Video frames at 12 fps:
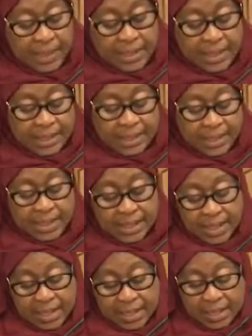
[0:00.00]

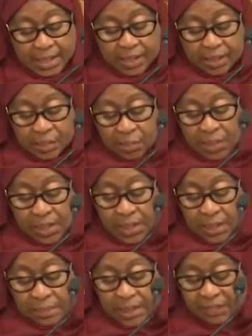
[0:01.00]
Tanzania
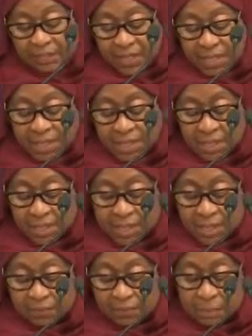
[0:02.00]
welcomes
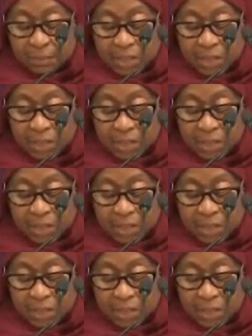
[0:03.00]
investors from